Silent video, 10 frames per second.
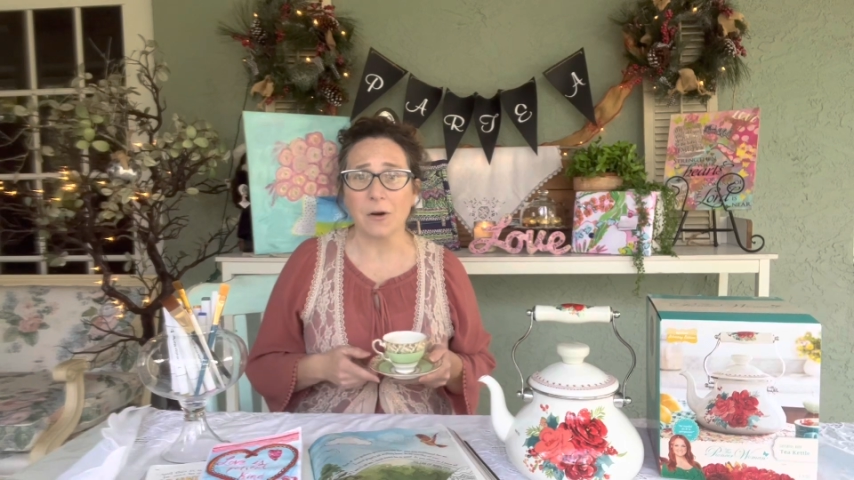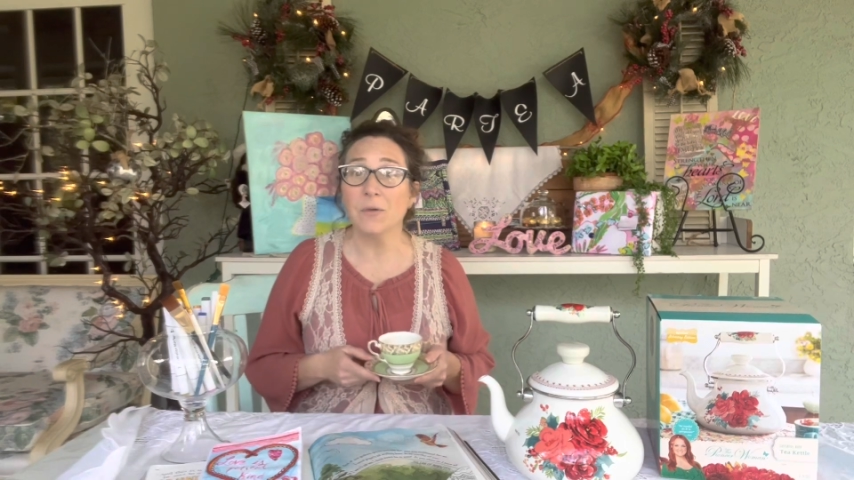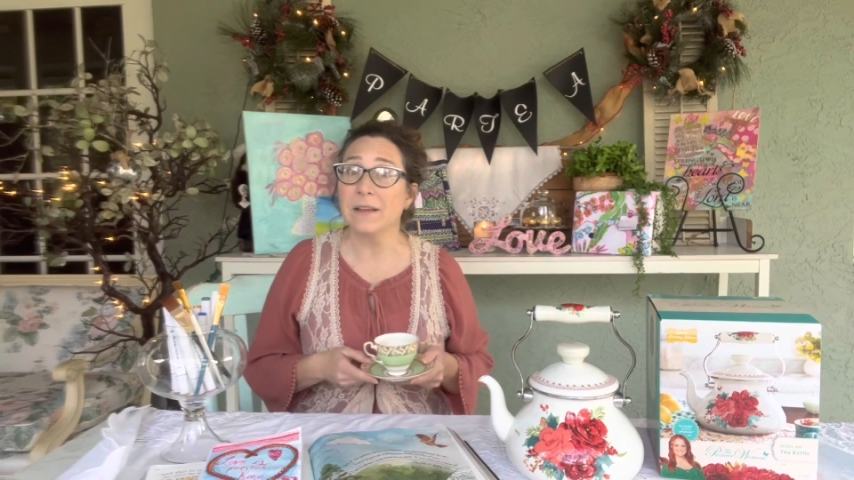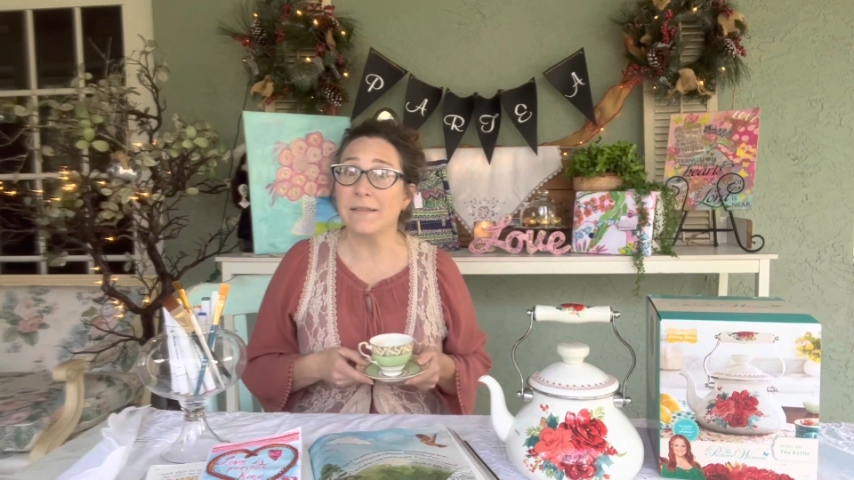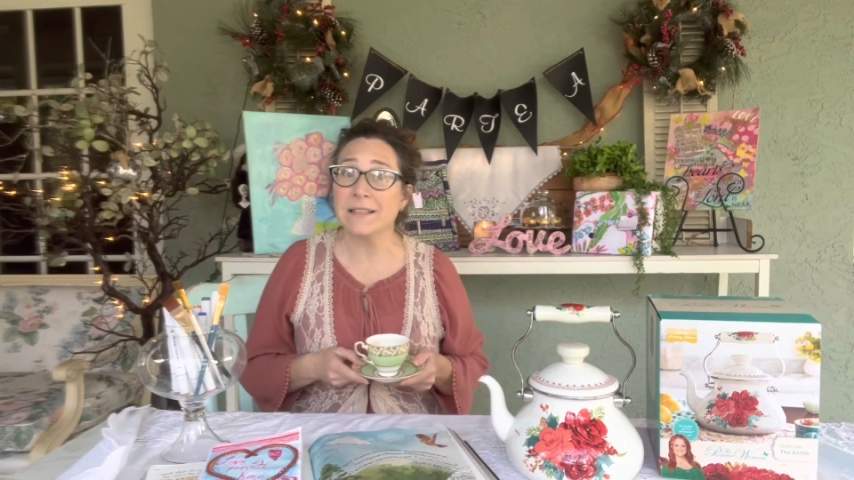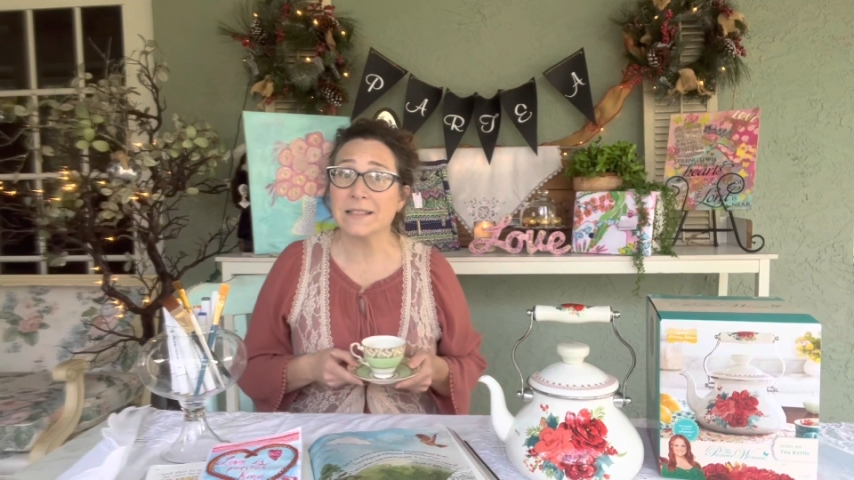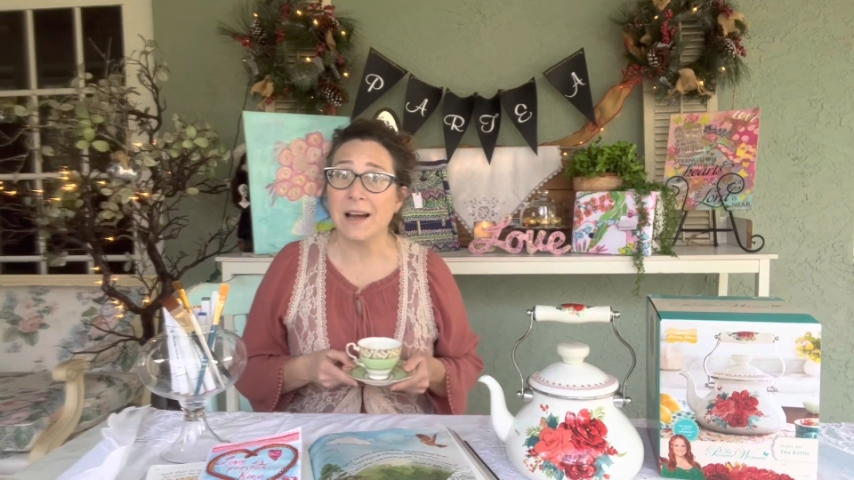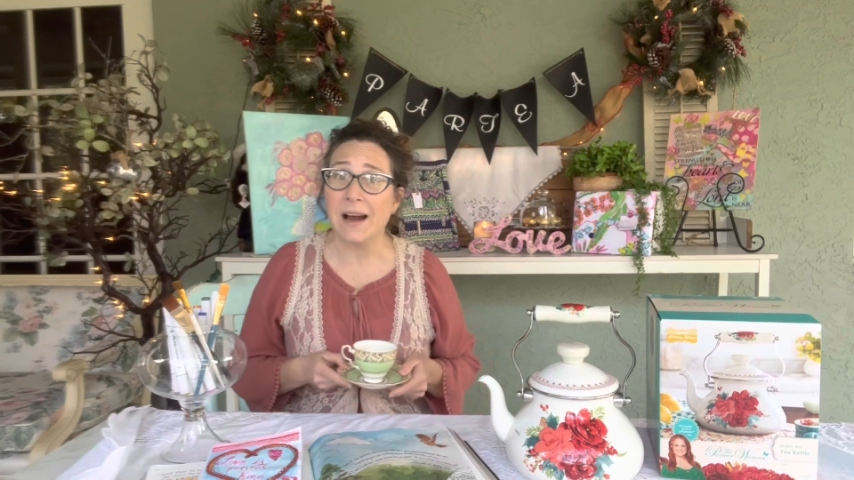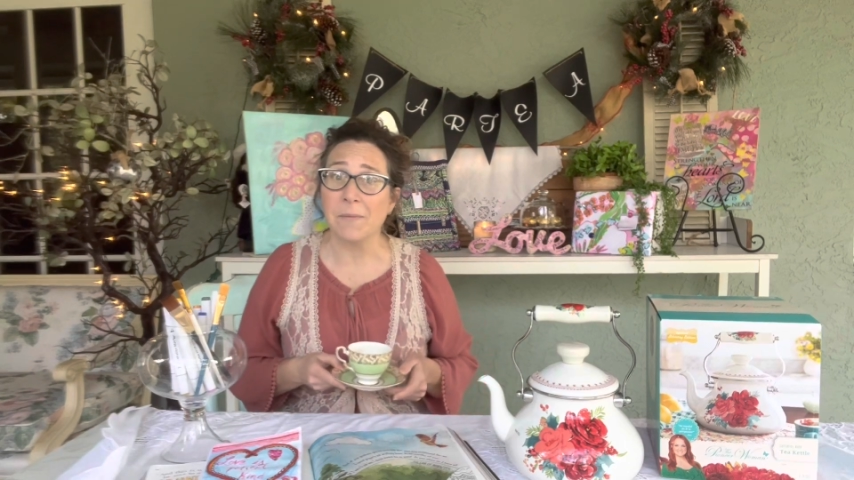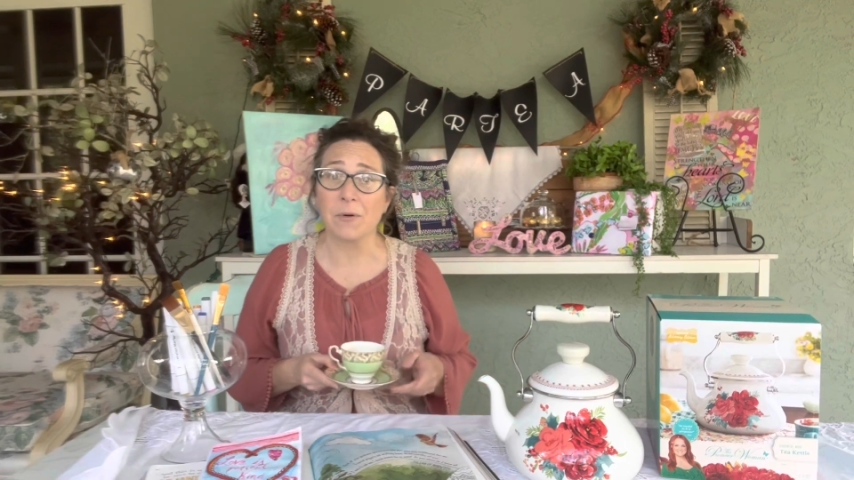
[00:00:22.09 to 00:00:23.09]
only this
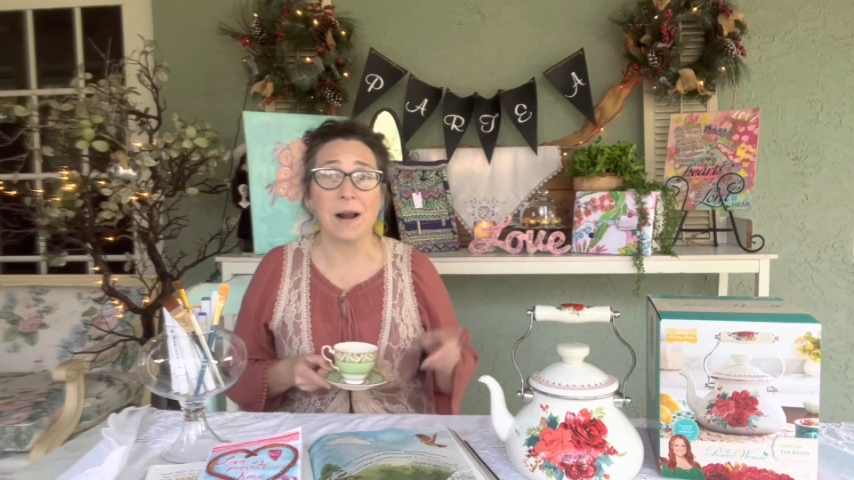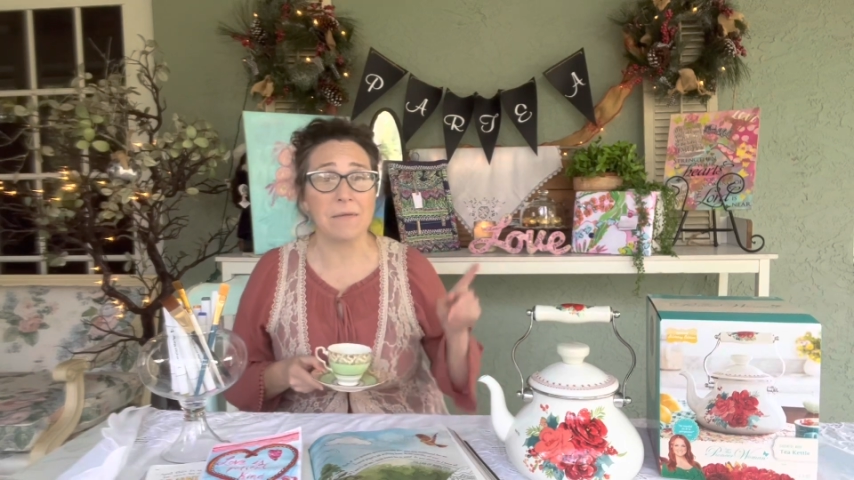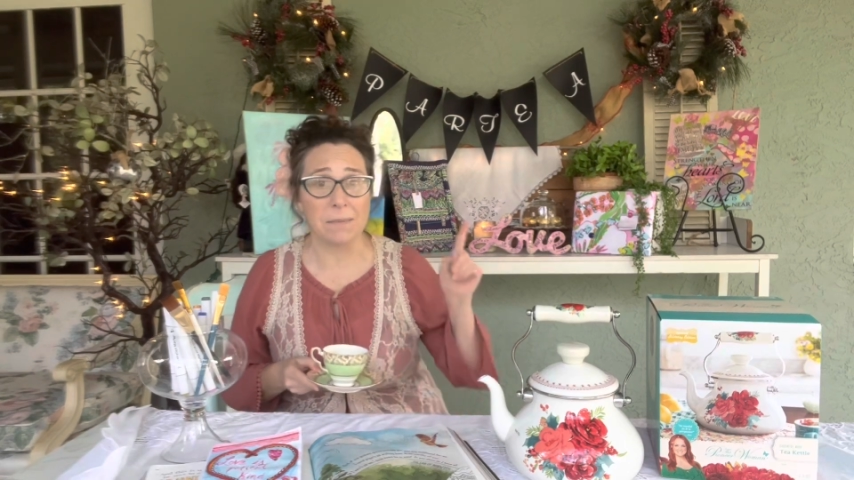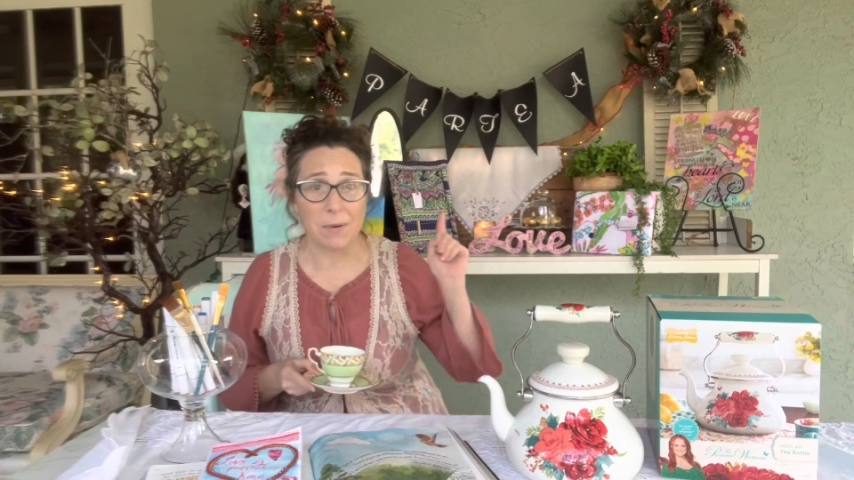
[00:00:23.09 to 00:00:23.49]
time we're having